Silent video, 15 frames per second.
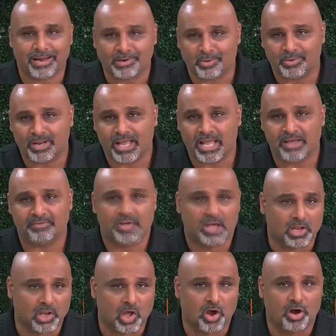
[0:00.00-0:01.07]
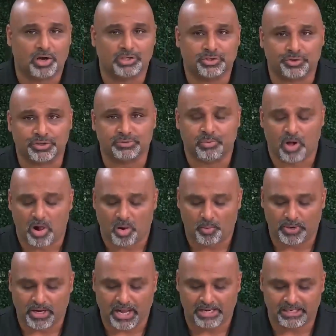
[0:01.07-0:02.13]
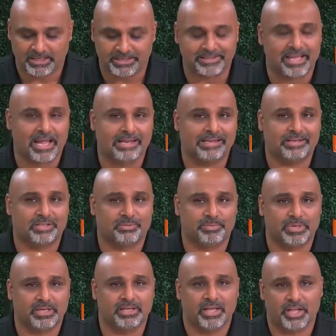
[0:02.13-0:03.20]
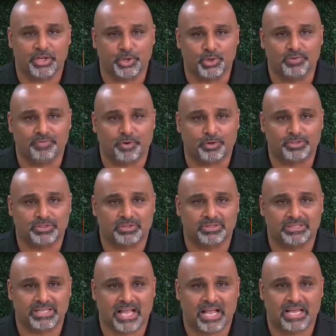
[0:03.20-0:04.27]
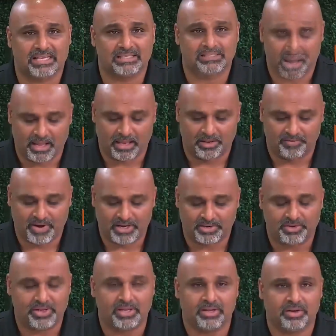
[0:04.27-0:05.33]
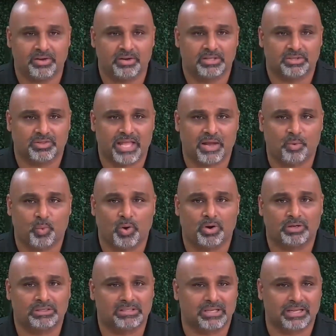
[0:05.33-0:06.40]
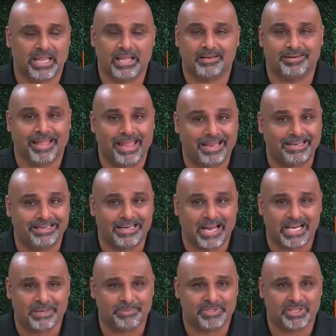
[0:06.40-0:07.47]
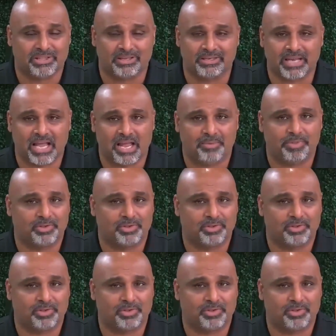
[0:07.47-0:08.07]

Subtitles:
I don't have a large or a small. We kind of designed it to be a universal size elevator here. So that works, again, 80–90% of the time.